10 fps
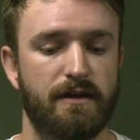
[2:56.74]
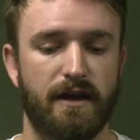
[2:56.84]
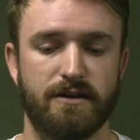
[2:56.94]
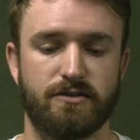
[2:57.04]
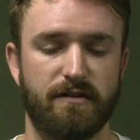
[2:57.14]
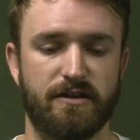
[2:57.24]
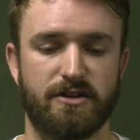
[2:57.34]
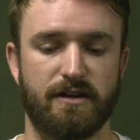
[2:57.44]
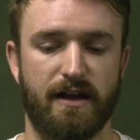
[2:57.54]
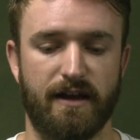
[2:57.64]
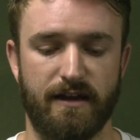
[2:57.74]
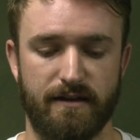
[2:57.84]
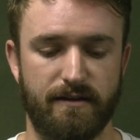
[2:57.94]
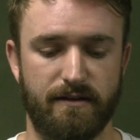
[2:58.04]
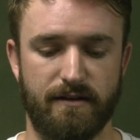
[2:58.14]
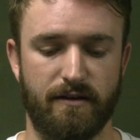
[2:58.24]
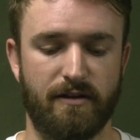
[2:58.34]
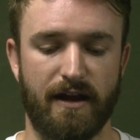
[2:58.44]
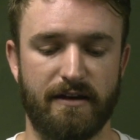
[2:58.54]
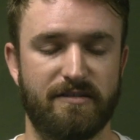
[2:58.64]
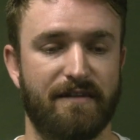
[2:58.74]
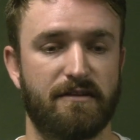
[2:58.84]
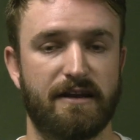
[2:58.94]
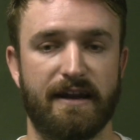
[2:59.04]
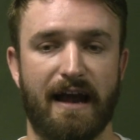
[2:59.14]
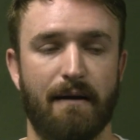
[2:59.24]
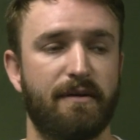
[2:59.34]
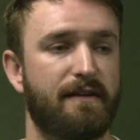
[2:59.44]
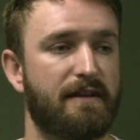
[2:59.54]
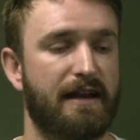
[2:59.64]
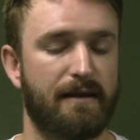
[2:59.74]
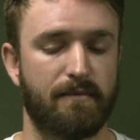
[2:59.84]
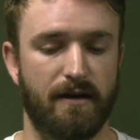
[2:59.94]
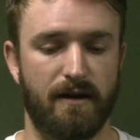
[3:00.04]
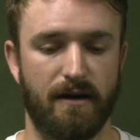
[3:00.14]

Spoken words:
Yeah, transition kind of, you kind of just have to let it happen in the game.